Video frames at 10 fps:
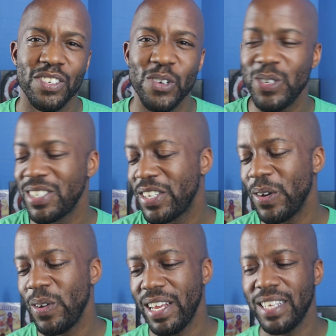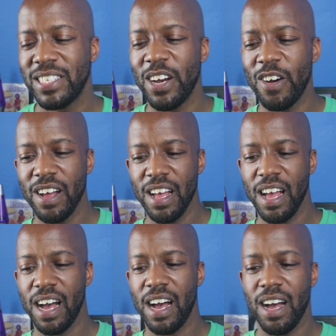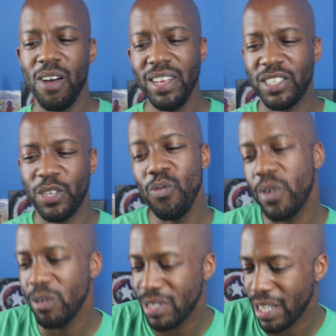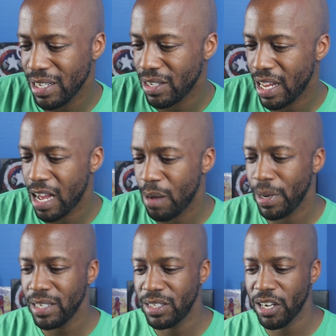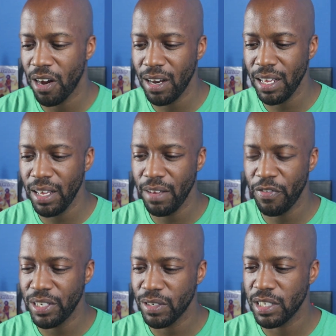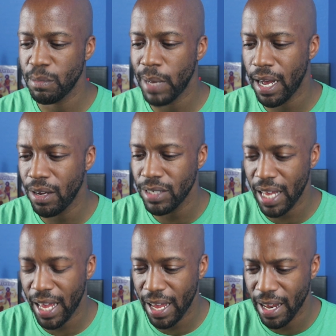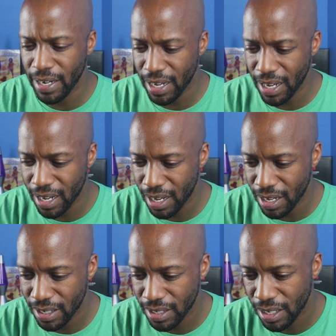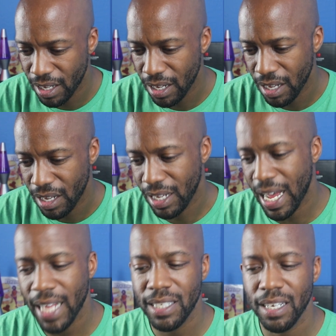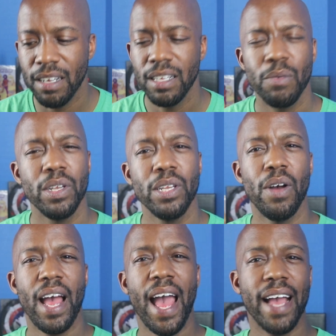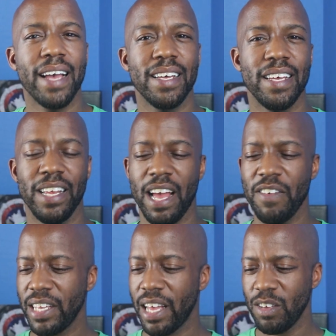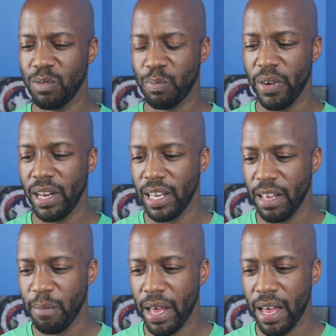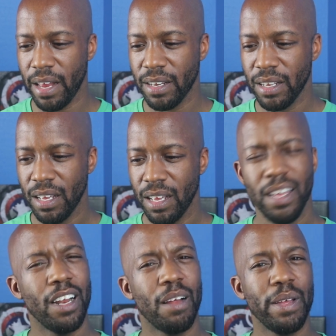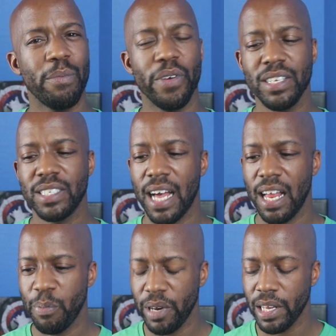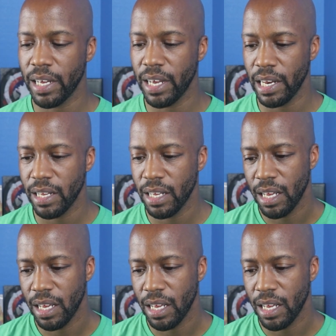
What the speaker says: Trolls is still lit. So, only two real duds on the album. That's Charlie featuring Smiles and Gata with Lil Ack. Everything else was pretty lit, man. You know what I mean? Pretty solid, pretty good.